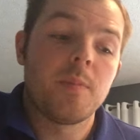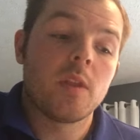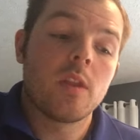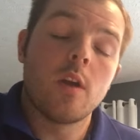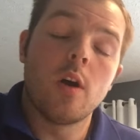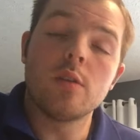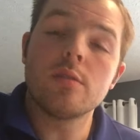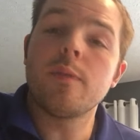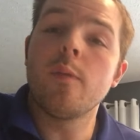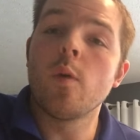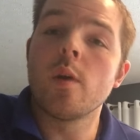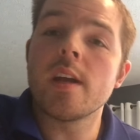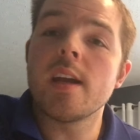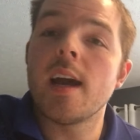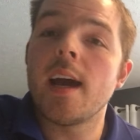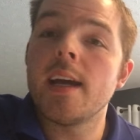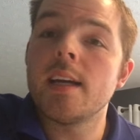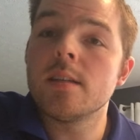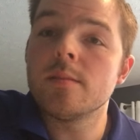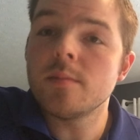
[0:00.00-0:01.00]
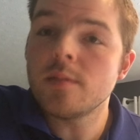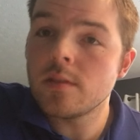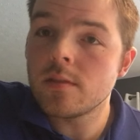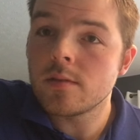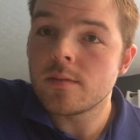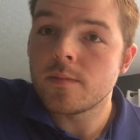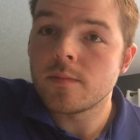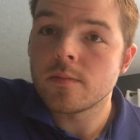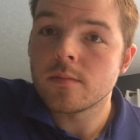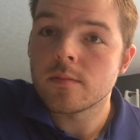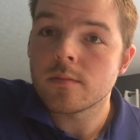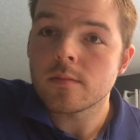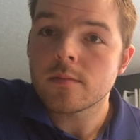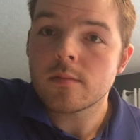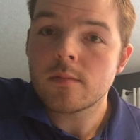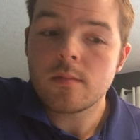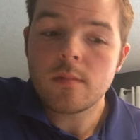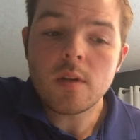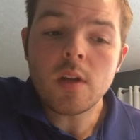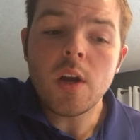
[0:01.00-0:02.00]
Those 40 items
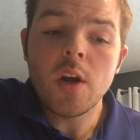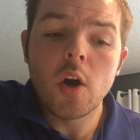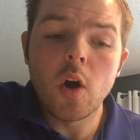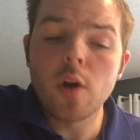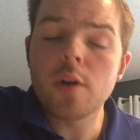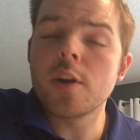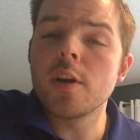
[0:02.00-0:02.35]
are